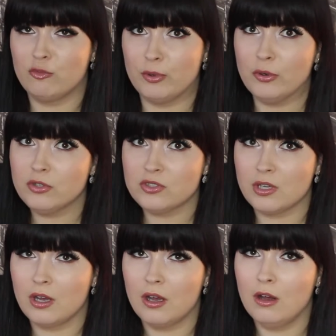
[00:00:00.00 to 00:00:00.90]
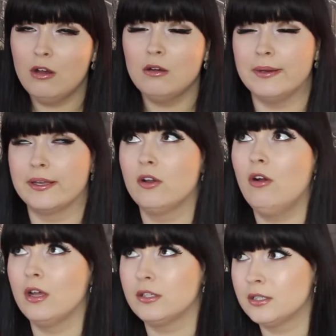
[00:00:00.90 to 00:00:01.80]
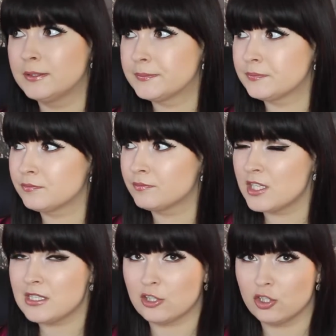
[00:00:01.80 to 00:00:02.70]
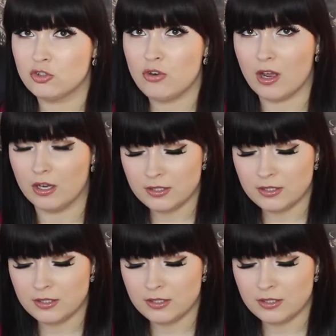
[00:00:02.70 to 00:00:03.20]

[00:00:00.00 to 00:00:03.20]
of books? Oh my god, it's like a drug,